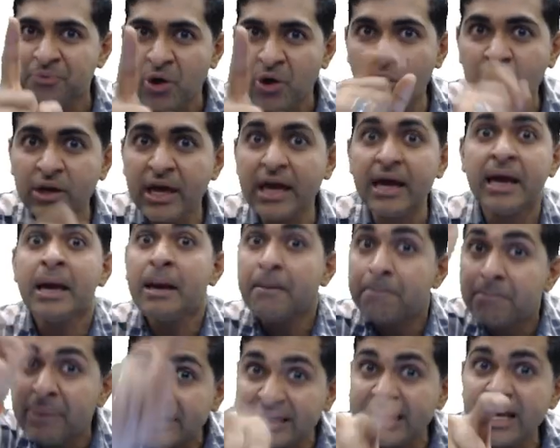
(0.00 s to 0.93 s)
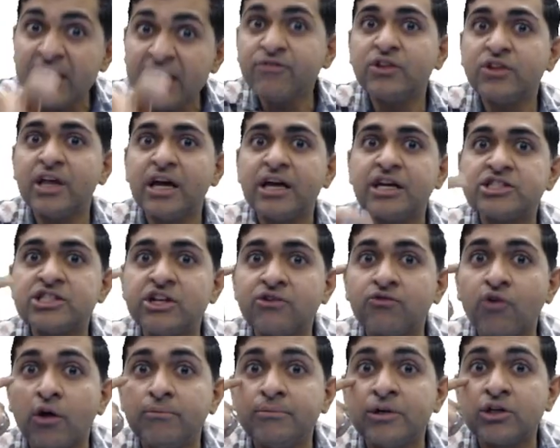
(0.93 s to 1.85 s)
Okay, but if there is
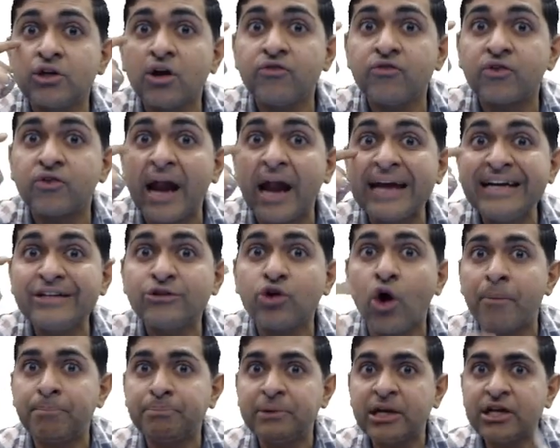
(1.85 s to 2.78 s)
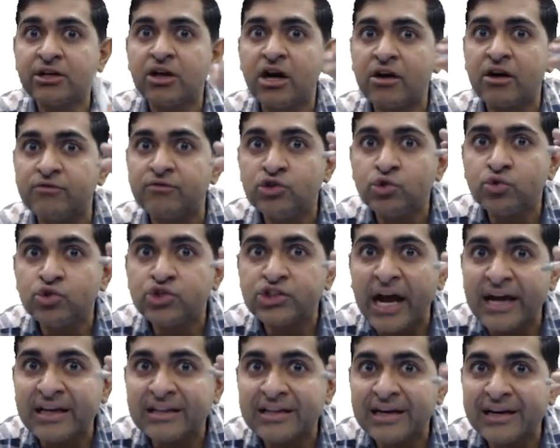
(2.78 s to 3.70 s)
involvement of right optic nerve, you
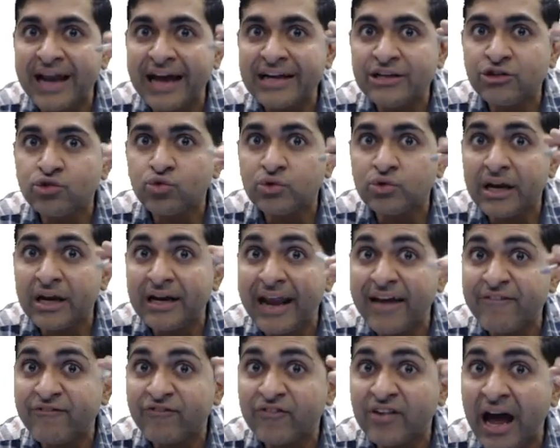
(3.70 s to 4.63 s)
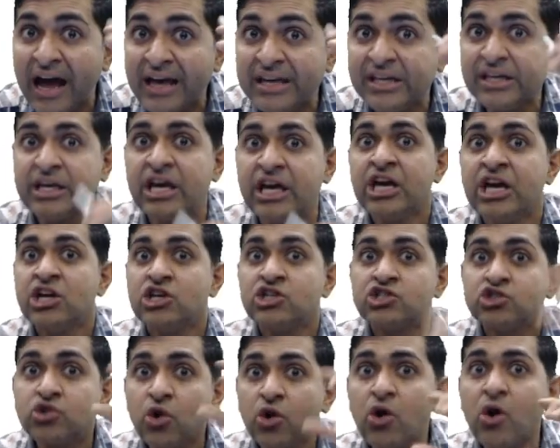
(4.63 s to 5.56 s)
shine the light to the left eye,
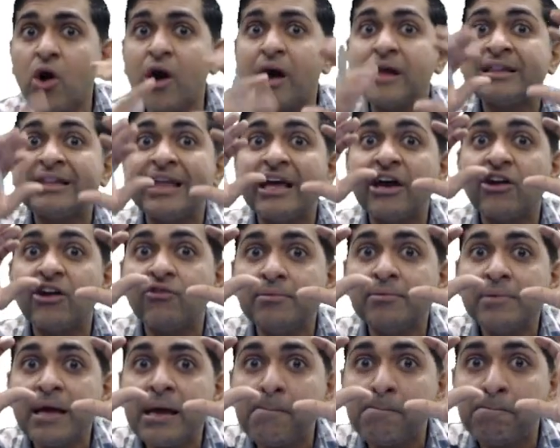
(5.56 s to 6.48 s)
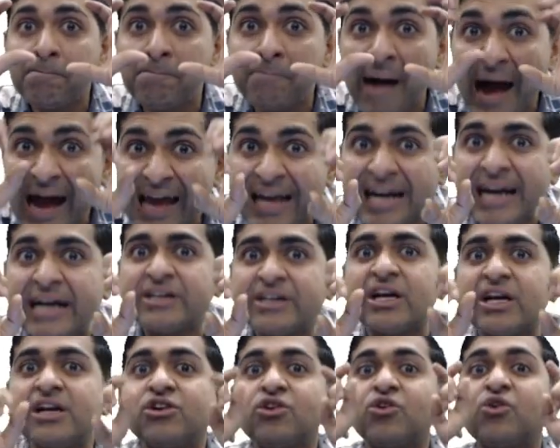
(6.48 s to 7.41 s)
so there will be
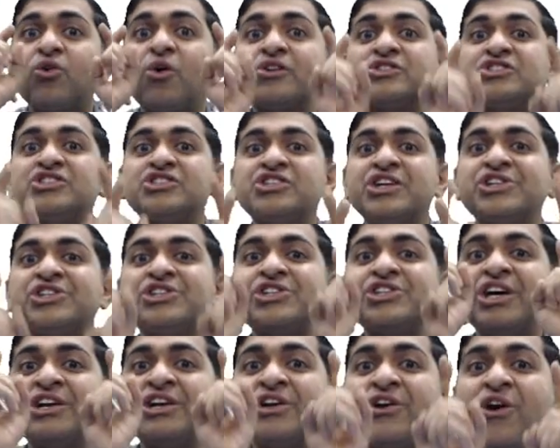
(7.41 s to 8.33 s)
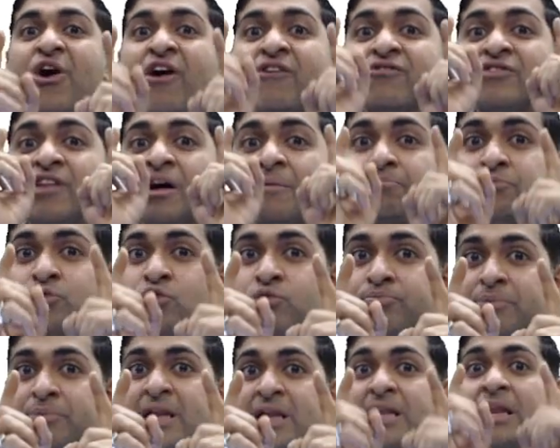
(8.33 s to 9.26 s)
bilateral constriction of the
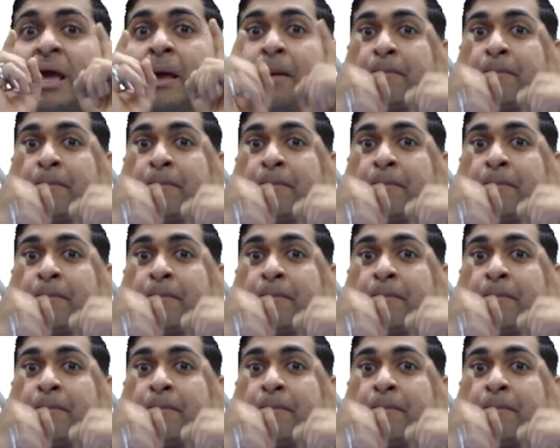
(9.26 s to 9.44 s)
pupil